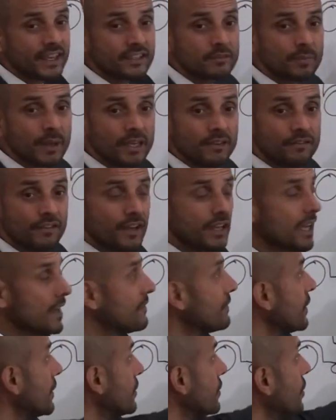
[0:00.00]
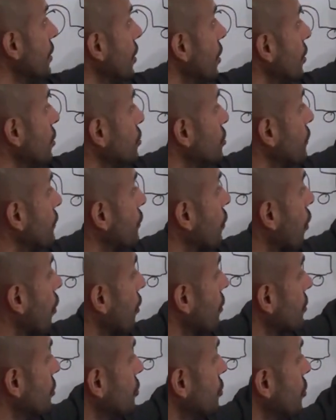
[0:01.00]
has been forgiven. You've got
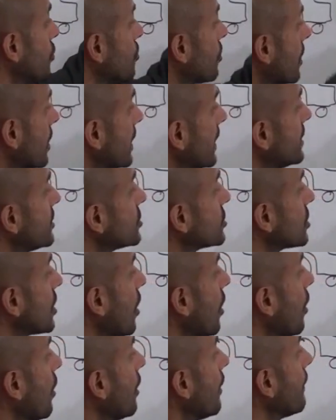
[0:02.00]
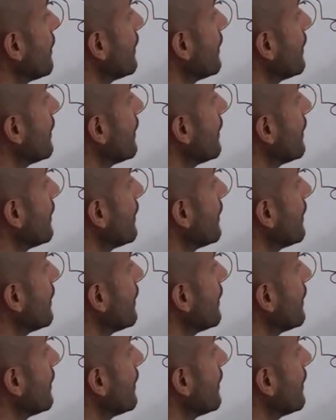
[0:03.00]
a new clean start.